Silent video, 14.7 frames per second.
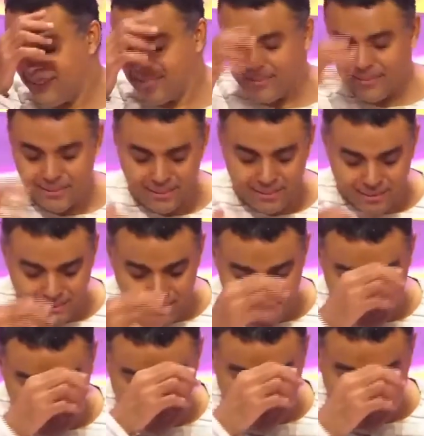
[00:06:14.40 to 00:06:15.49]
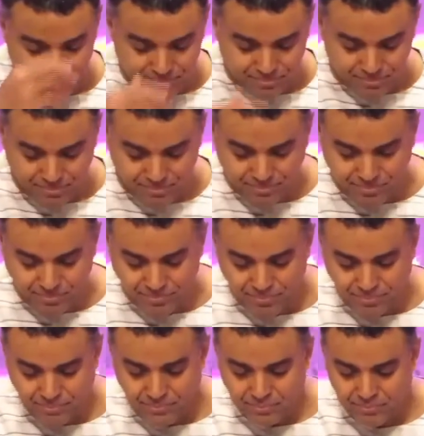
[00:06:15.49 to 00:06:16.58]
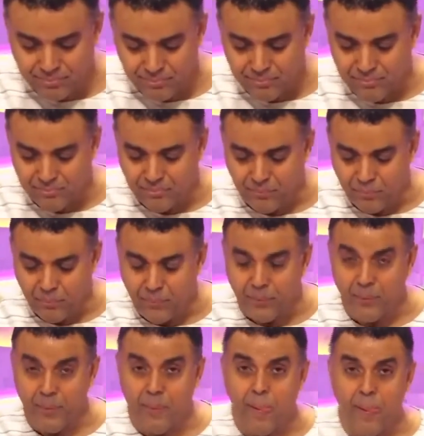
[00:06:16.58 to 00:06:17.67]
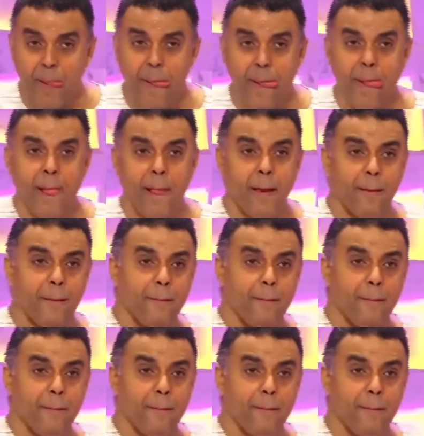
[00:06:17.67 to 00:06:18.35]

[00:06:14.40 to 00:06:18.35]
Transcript: (no one is talking)